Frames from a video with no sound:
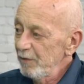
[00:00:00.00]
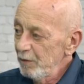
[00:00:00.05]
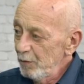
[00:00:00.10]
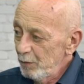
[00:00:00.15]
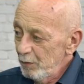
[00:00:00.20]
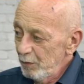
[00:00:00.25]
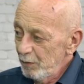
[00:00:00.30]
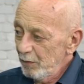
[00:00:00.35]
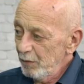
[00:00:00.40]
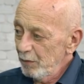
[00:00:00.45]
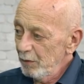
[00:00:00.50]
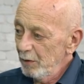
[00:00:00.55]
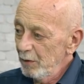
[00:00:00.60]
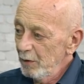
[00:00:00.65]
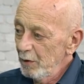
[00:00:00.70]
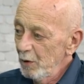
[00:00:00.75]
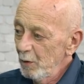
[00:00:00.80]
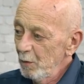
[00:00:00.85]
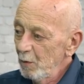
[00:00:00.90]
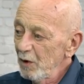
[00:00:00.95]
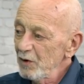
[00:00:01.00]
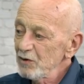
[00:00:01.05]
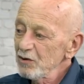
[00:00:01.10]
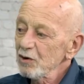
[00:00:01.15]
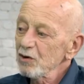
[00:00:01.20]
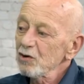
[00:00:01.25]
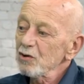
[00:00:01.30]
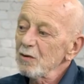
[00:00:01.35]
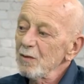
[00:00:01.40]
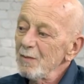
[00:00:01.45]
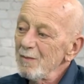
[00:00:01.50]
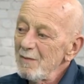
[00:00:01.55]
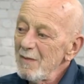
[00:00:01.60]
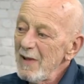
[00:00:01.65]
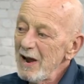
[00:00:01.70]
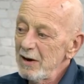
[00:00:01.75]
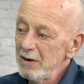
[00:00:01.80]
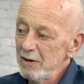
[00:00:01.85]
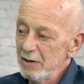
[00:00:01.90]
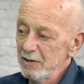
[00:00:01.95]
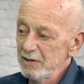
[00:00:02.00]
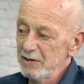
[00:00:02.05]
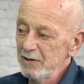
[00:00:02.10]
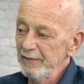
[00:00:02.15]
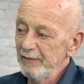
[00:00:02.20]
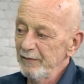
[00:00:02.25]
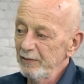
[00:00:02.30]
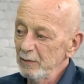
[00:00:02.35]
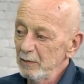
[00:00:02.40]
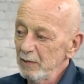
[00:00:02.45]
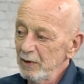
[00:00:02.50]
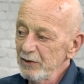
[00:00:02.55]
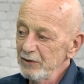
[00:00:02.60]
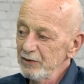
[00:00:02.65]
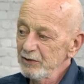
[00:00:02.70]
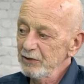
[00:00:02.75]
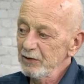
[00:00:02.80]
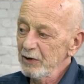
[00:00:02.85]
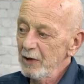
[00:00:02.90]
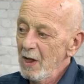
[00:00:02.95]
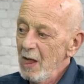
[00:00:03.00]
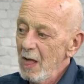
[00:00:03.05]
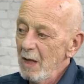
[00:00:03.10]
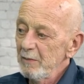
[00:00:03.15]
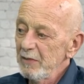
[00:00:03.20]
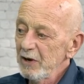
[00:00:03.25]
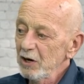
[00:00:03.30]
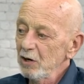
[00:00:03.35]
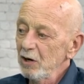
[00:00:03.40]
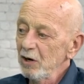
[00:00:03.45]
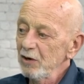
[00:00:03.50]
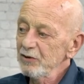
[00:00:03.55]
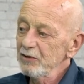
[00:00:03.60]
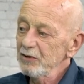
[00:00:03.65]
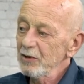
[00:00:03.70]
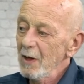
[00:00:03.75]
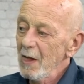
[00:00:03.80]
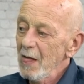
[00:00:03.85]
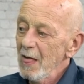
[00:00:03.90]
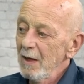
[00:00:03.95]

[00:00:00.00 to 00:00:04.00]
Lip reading: Youth was a tremendous influence because